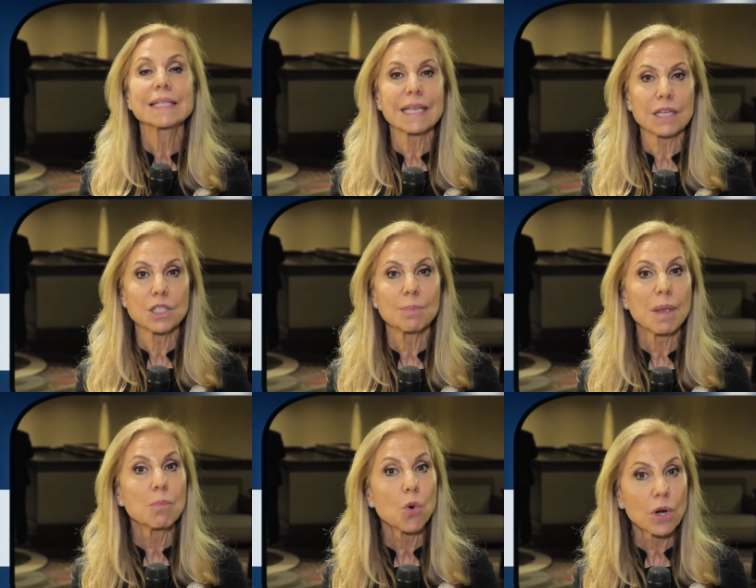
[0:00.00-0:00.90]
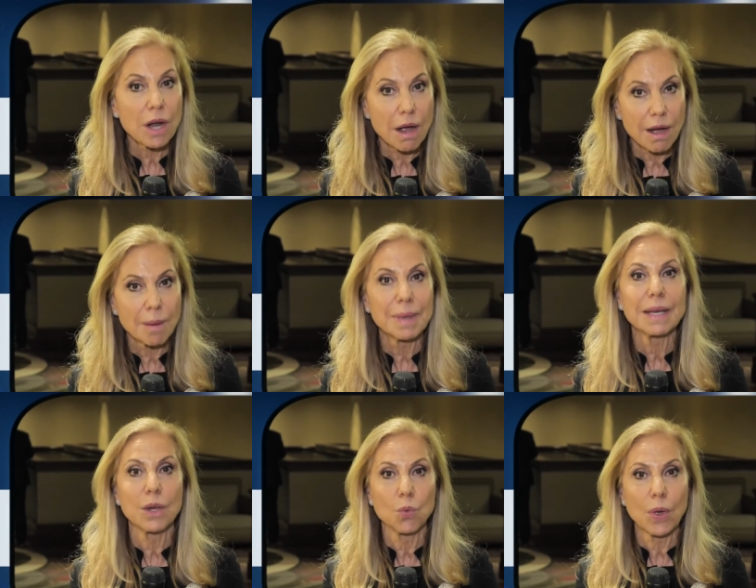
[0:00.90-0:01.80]
tend to be more
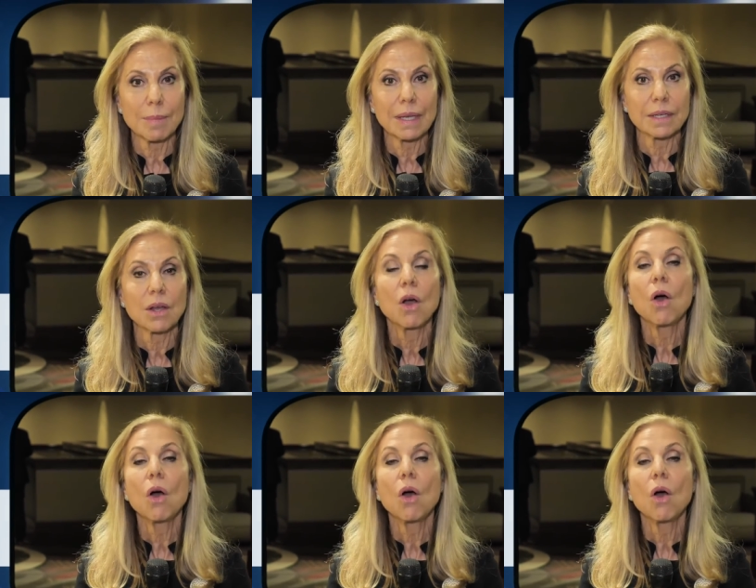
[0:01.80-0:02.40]
common in women.